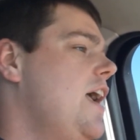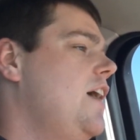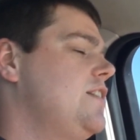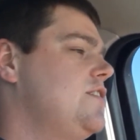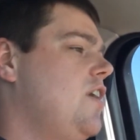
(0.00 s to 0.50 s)
I
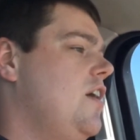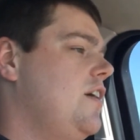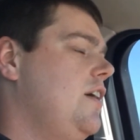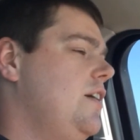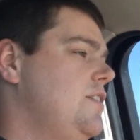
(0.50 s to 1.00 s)
got to talk
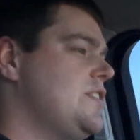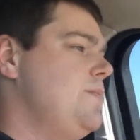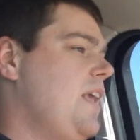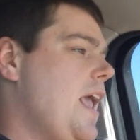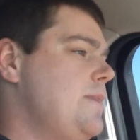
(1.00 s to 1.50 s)

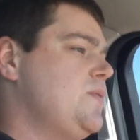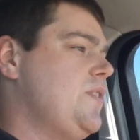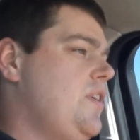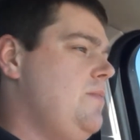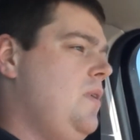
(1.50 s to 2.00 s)
some games
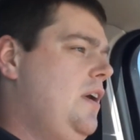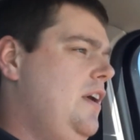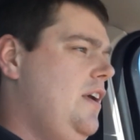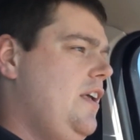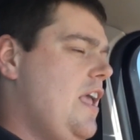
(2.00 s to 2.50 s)
with him
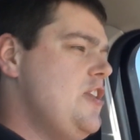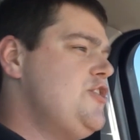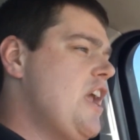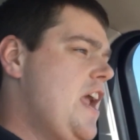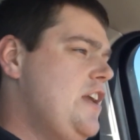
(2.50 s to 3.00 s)
in
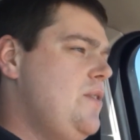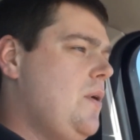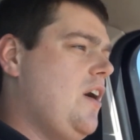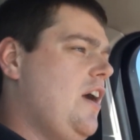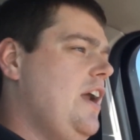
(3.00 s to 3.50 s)

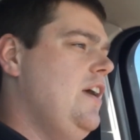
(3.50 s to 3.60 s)
January,